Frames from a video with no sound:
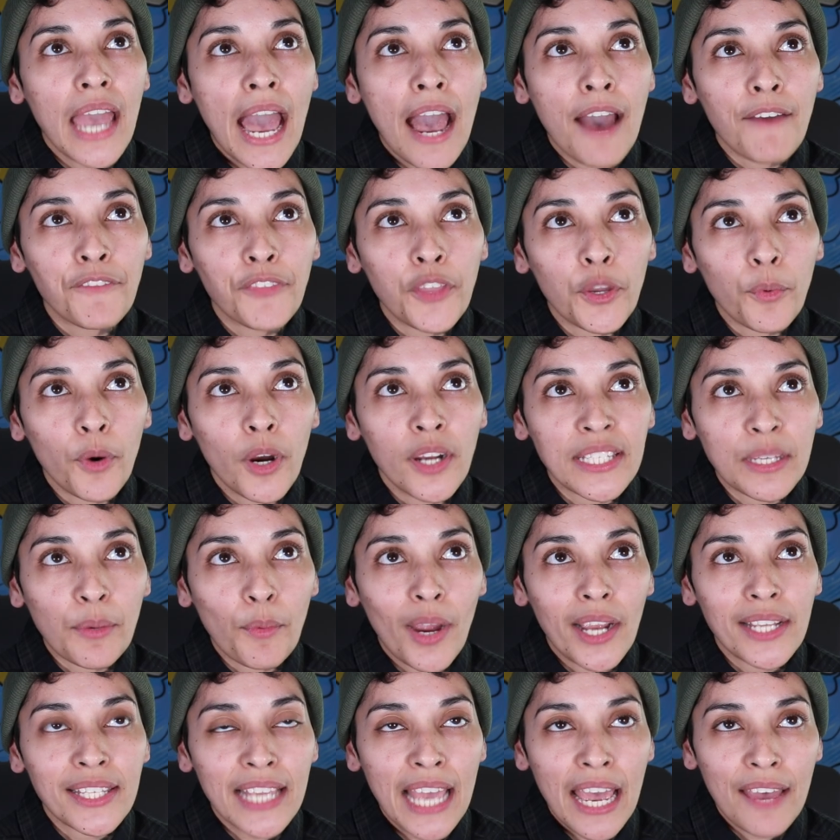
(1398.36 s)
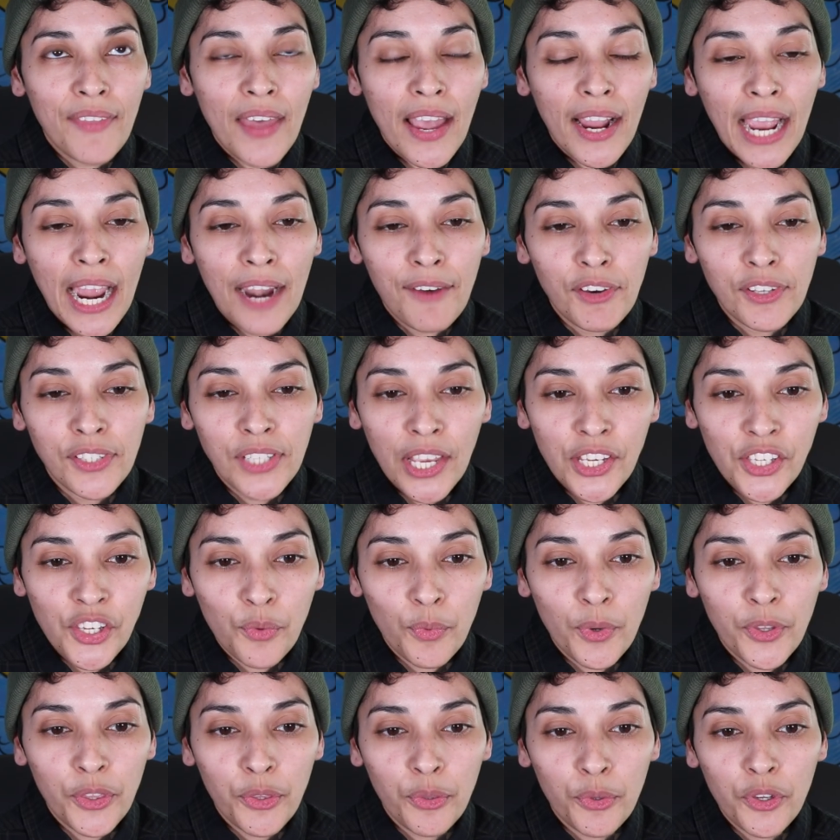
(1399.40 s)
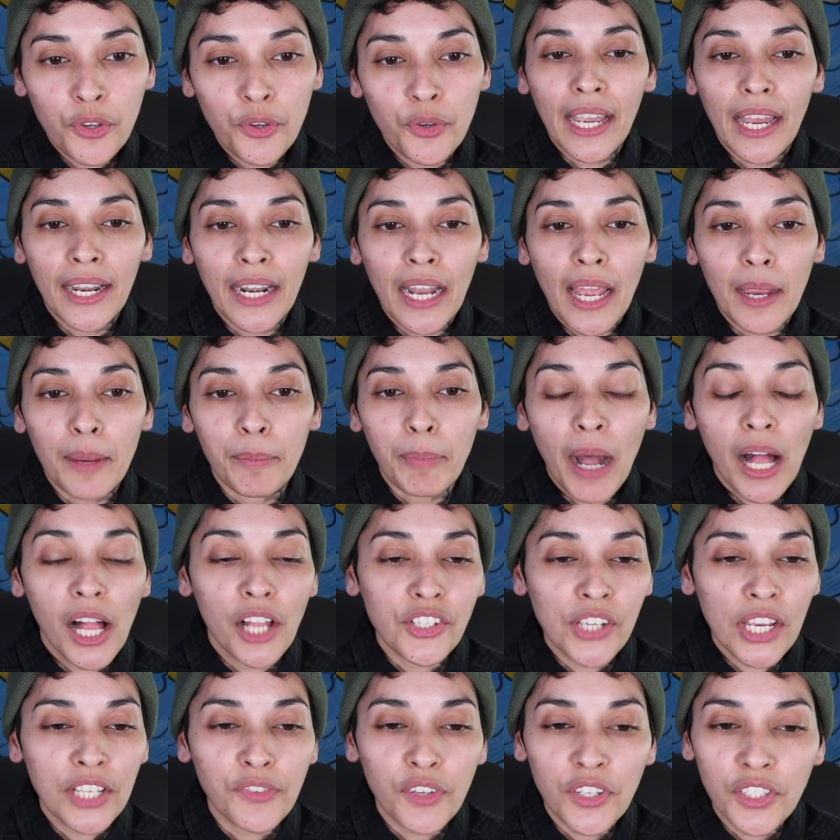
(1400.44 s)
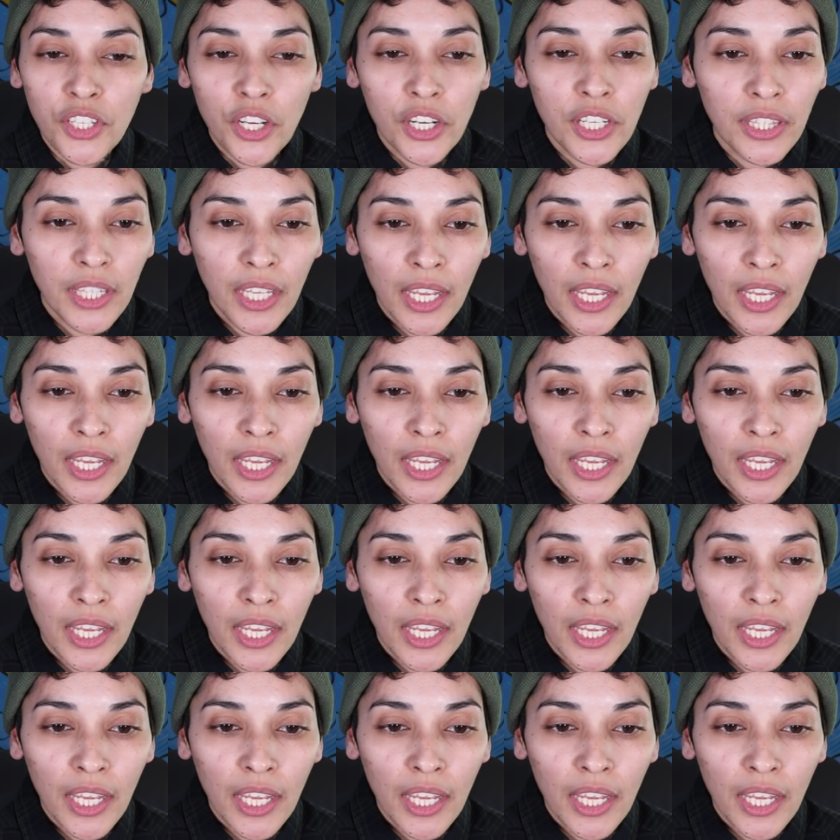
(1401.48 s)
afterwards, I wanted to have that conversation with you and I apologized for certain